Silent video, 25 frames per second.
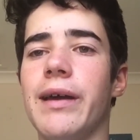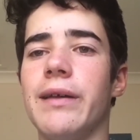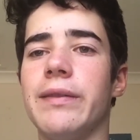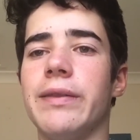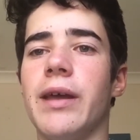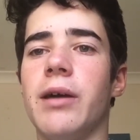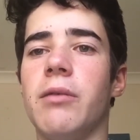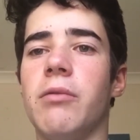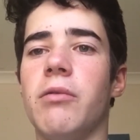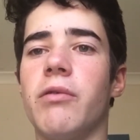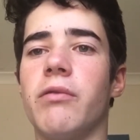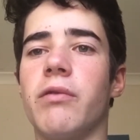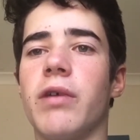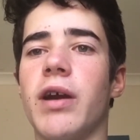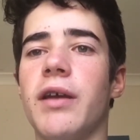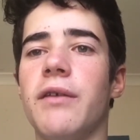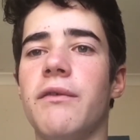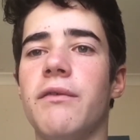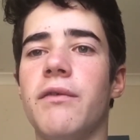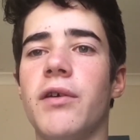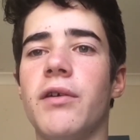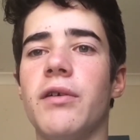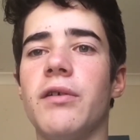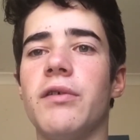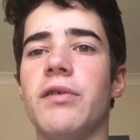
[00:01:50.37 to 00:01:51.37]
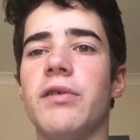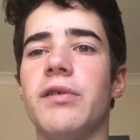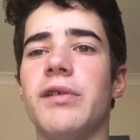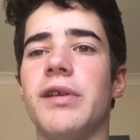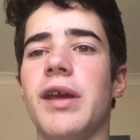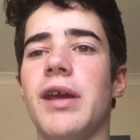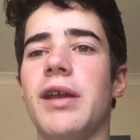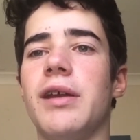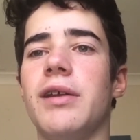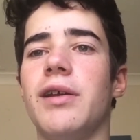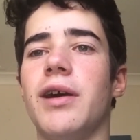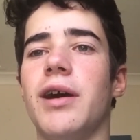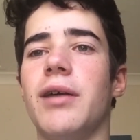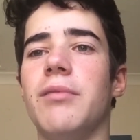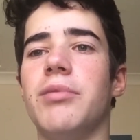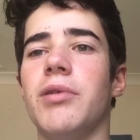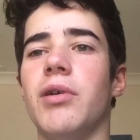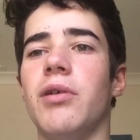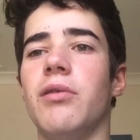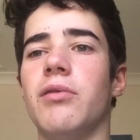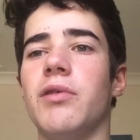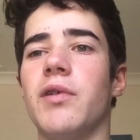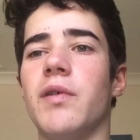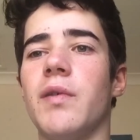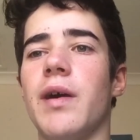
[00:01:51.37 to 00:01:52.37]
There were rainforests 10 times
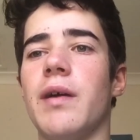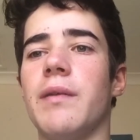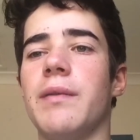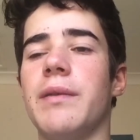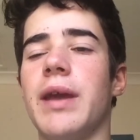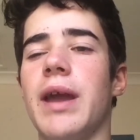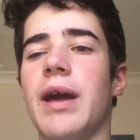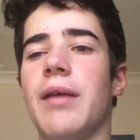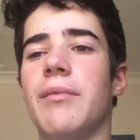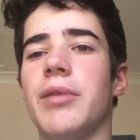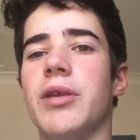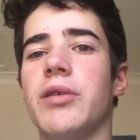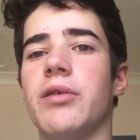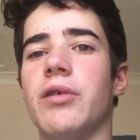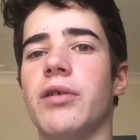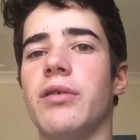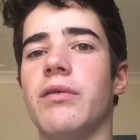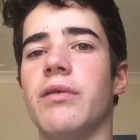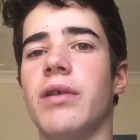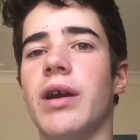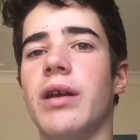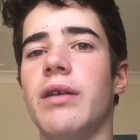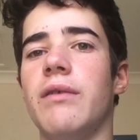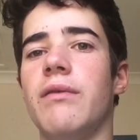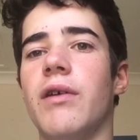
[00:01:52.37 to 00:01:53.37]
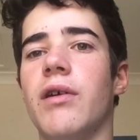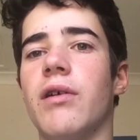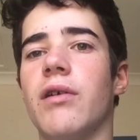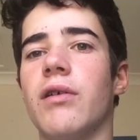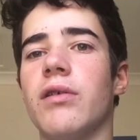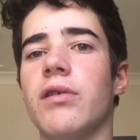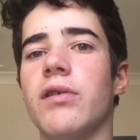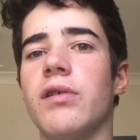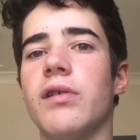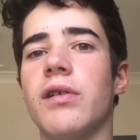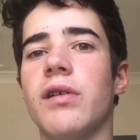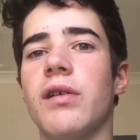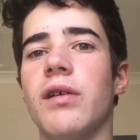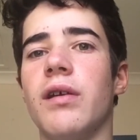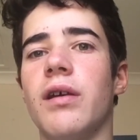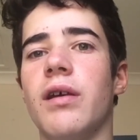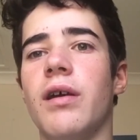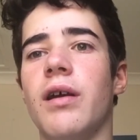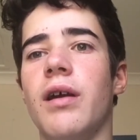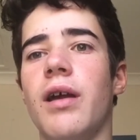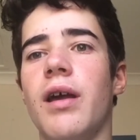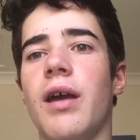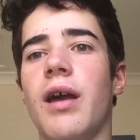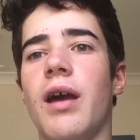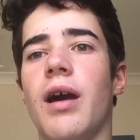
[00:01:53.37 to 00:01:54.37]
older than the Amazon rainforest
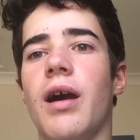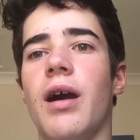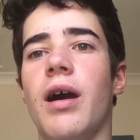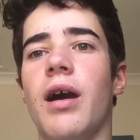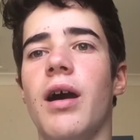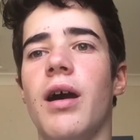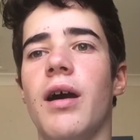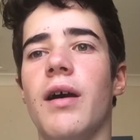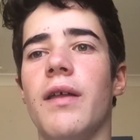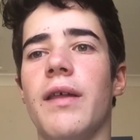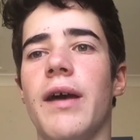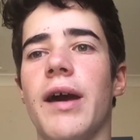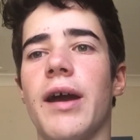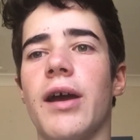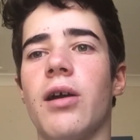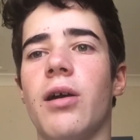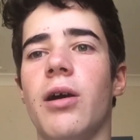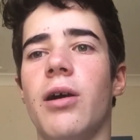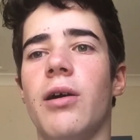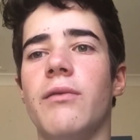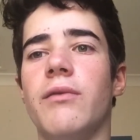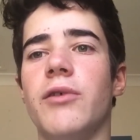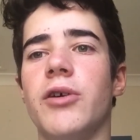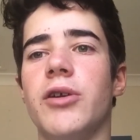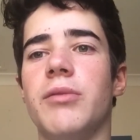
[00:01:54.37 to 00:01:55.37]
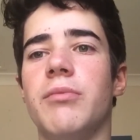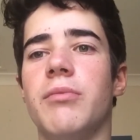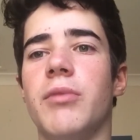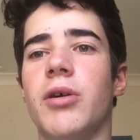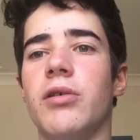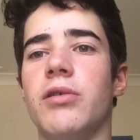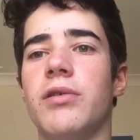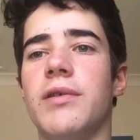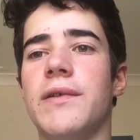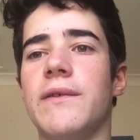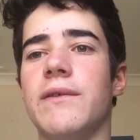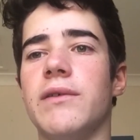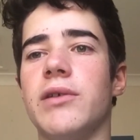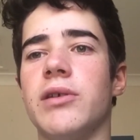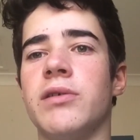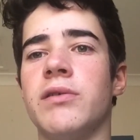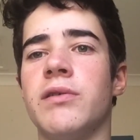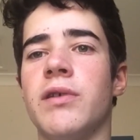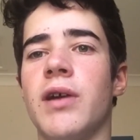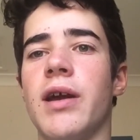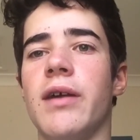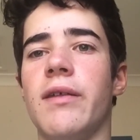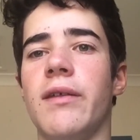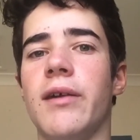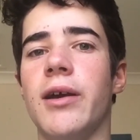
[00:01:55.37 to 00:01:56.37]
that covered most of
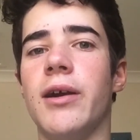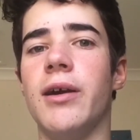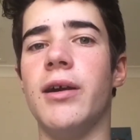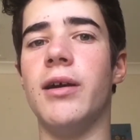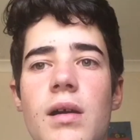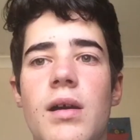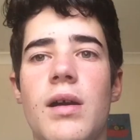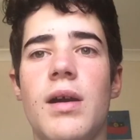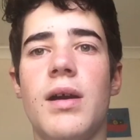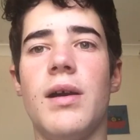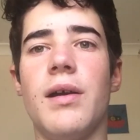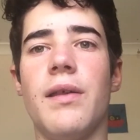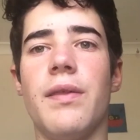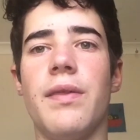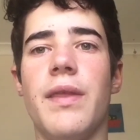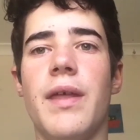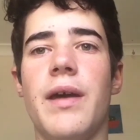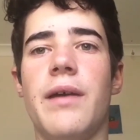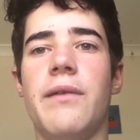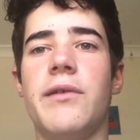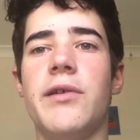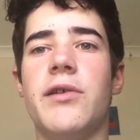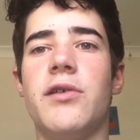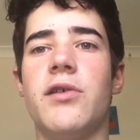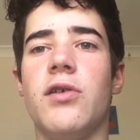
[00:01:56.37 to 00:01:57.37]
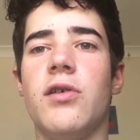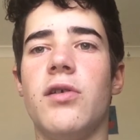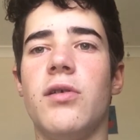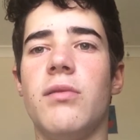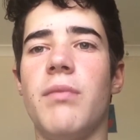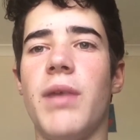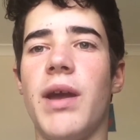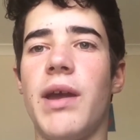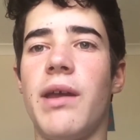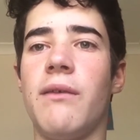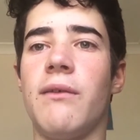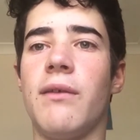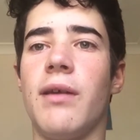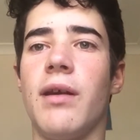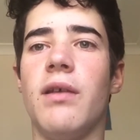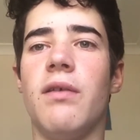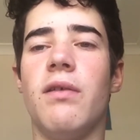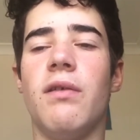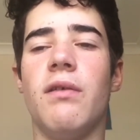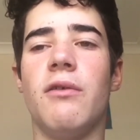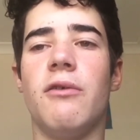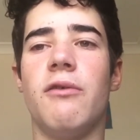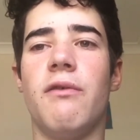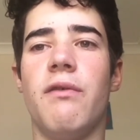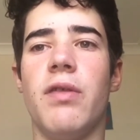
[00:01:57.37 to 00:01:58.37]
Australia. There were two main
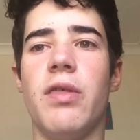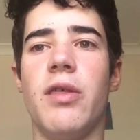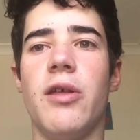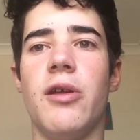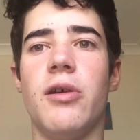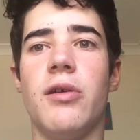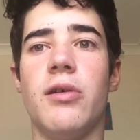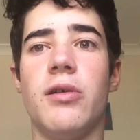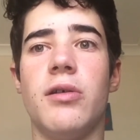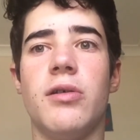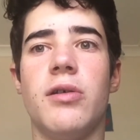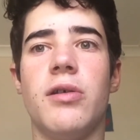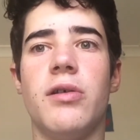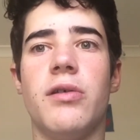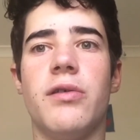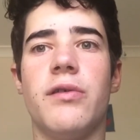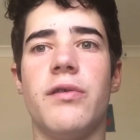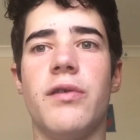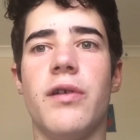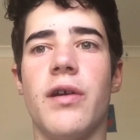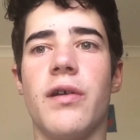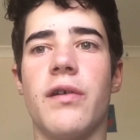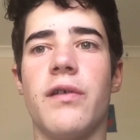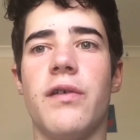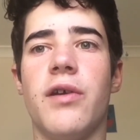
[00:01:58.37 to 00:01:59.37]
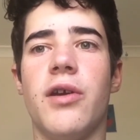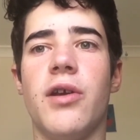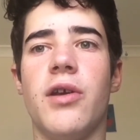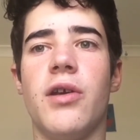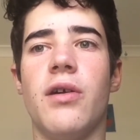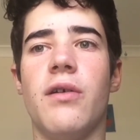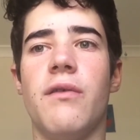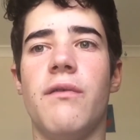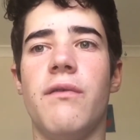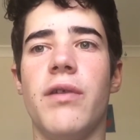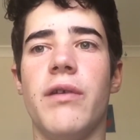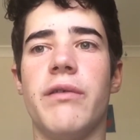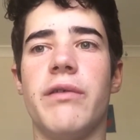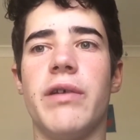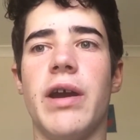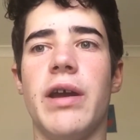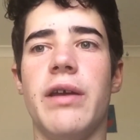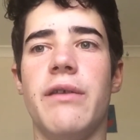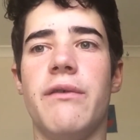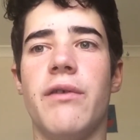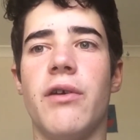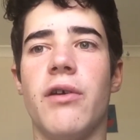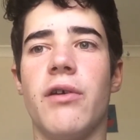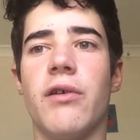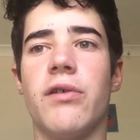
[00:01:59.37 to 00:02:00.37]
reasons for the destruction of the
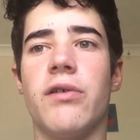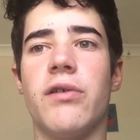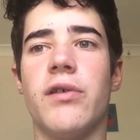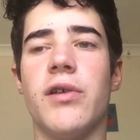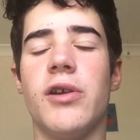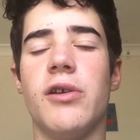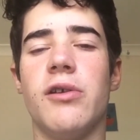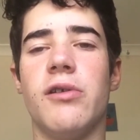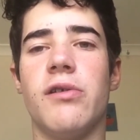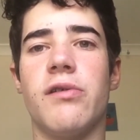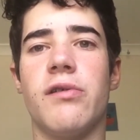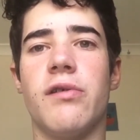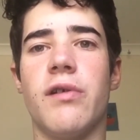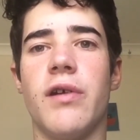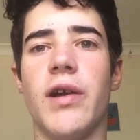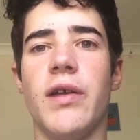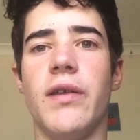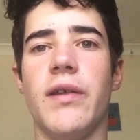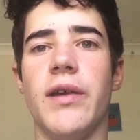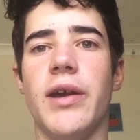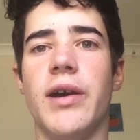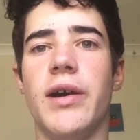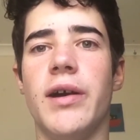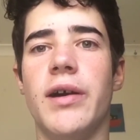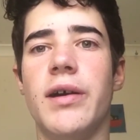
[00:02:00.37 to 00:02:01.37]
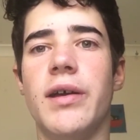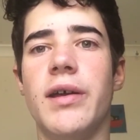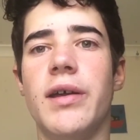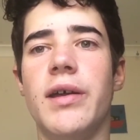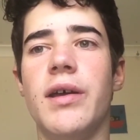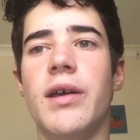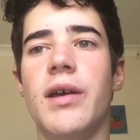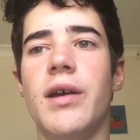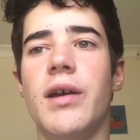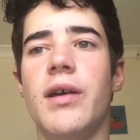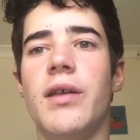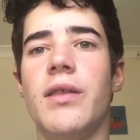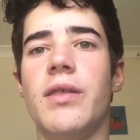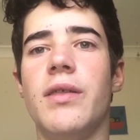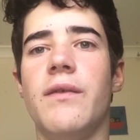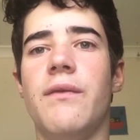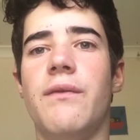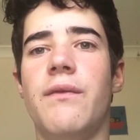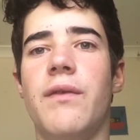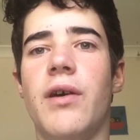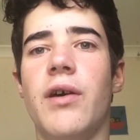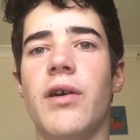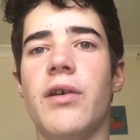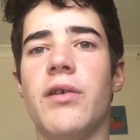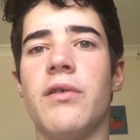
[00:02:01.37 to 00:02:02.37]
rainforest in Australia. The
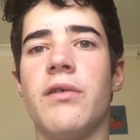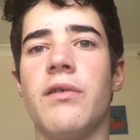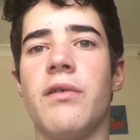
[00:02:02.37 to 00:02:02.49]
first